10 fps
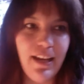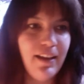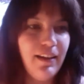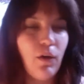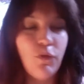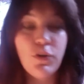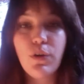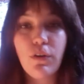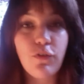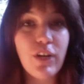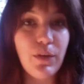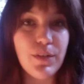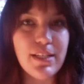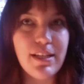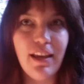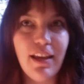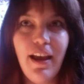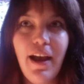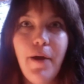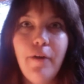it offers you a frequency
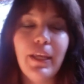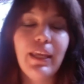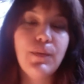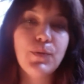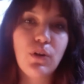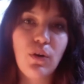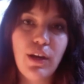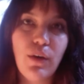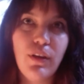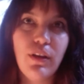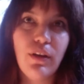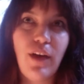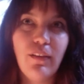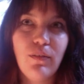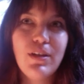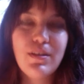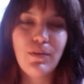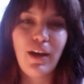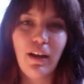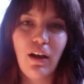that keeps growing with you. And the reason
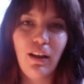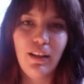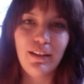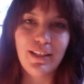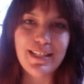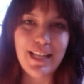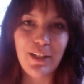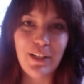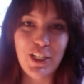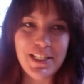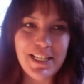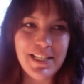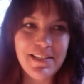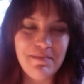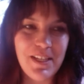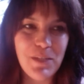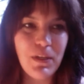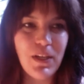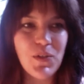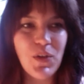why I call it intelligent system is
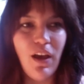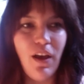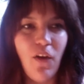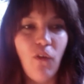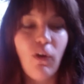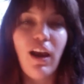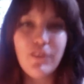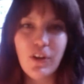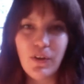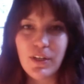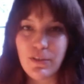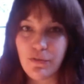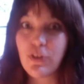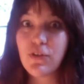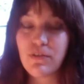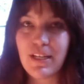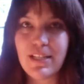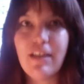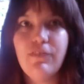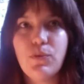because what I've noticed first on
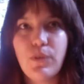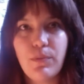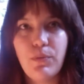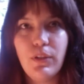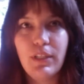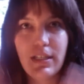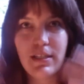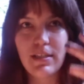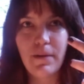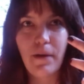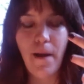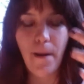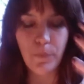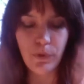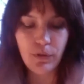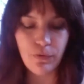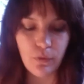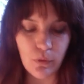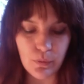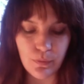myself is when you put these um,
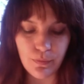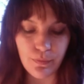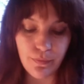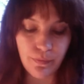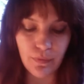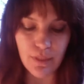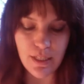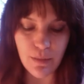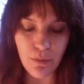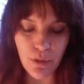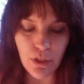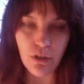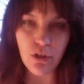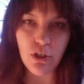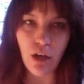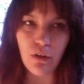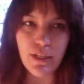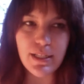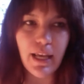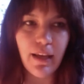beautiful symbols in your
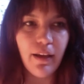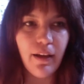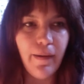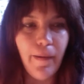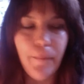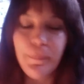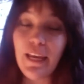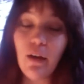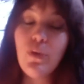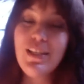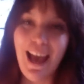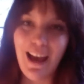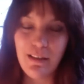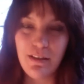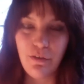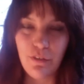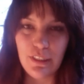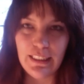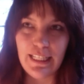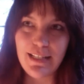chakras, they always act
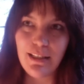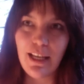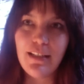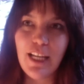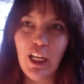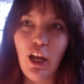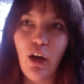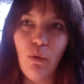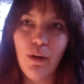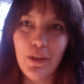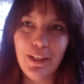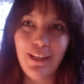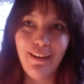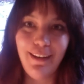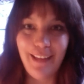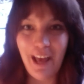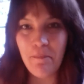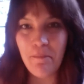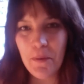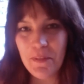differently. It's like they know what you need in that
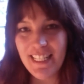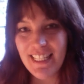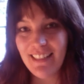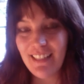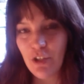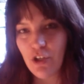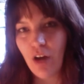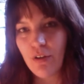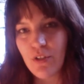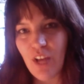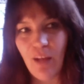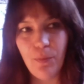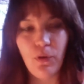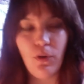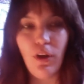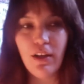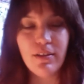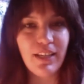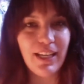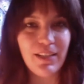moment, in that chakra to help you
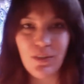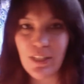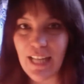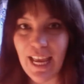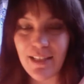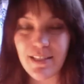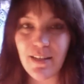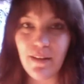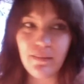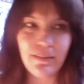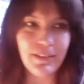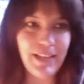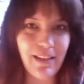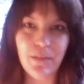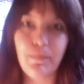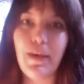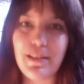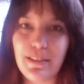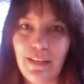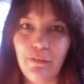to get to the next next
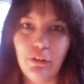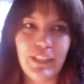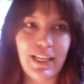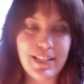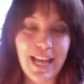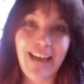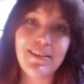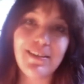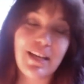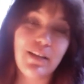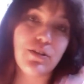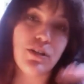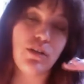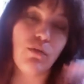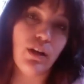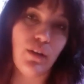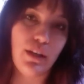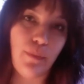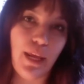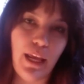best level, next highest energy where you
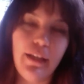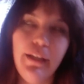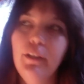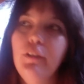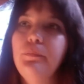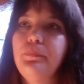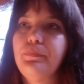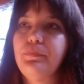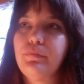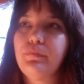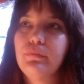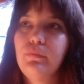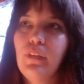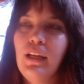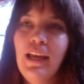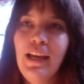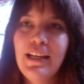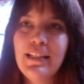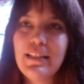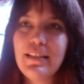can be.
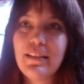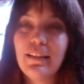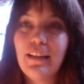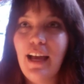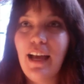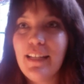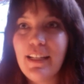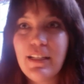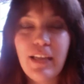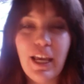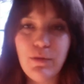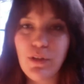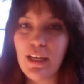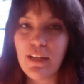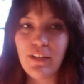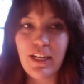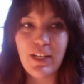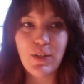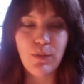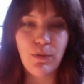And and then it came together
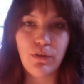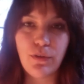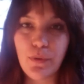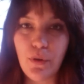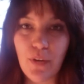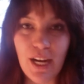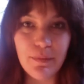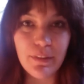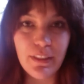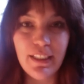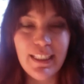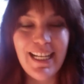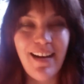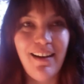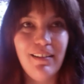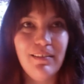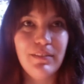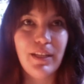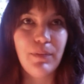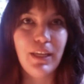into a beautiful program uh,
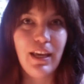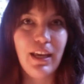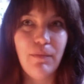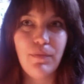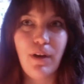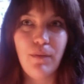that became